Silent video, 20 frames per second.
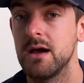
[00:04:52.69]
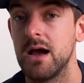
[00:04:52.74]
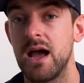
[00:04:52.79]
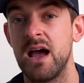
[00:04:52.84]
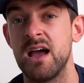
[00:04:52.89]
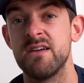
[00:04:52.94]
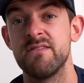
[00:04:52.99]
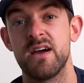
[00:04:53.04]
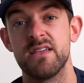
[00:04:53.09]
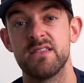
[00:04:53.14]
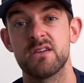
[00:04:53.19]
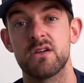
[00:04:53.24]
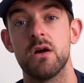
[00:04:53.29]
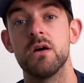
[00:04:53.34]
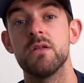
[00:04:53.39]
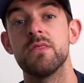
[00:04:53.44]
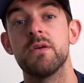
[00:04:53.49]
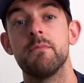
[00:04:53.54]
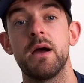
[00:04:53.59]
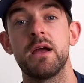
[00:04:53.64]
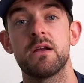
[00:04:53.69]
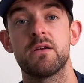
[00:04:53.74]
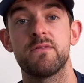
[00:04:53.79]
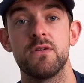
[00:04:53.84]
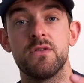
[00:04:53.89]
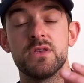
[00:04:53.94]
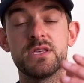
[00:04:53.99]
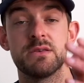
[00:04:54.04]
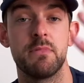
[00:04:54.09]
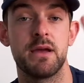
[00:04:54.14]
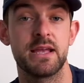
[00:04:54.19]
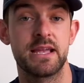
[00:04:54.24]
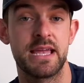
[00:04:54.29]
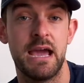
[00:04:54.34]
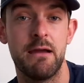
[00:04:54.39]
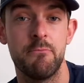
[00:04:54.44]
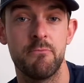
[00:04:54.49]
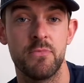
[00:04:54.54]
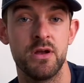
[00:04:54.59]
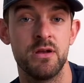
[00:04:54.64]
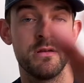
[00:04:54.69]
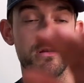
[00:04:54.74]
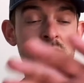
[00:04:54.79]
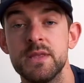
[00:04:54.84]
I've either got the microphone that's in my camera